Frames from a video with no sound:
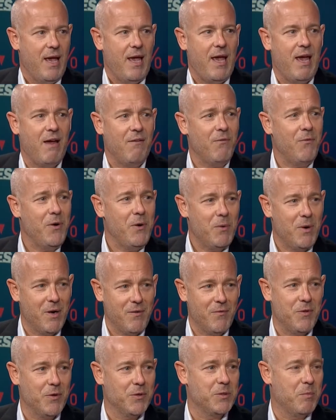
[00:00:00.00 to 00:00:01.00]
Every one
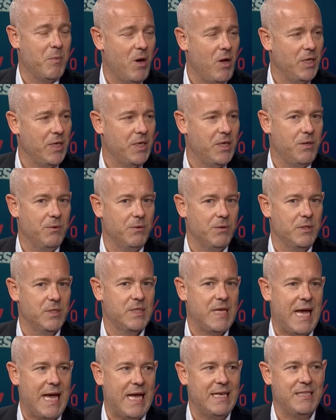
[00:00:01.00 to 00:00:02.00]
of those
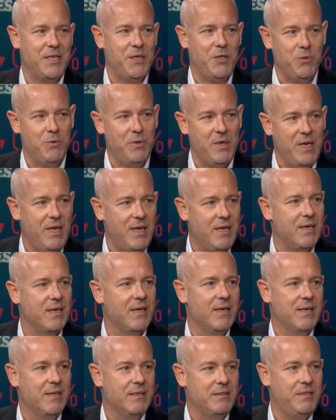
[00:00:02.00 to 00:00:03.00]
molecules has a unique
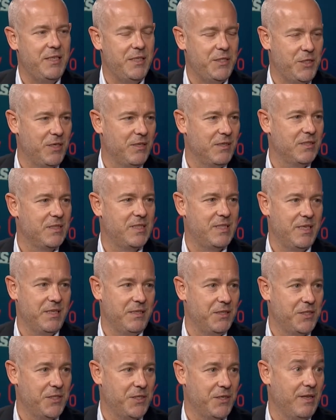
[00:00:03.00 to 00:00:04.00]
digital
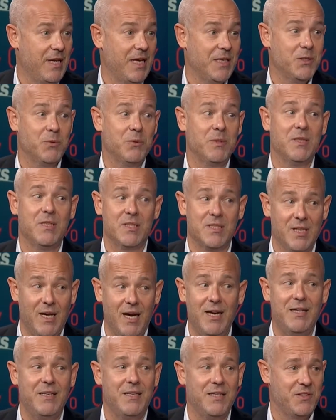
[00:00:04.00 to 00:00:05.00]
signature. That's what the
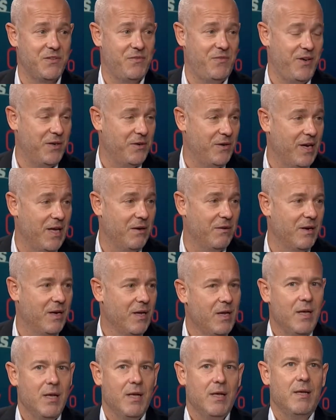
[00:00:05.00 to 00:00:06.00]
scientists figured out.
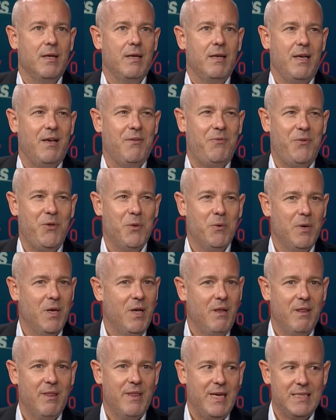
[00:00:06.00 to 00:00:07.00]
If you
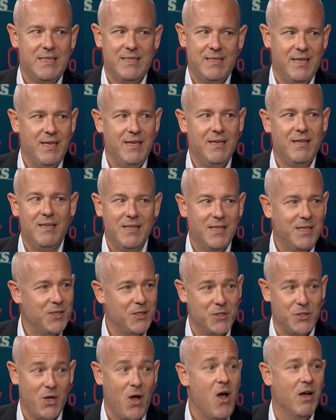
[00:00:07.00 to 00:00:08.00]
will, they sing a little
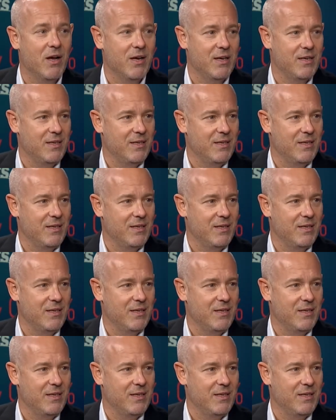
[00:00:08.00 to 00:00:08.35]
song.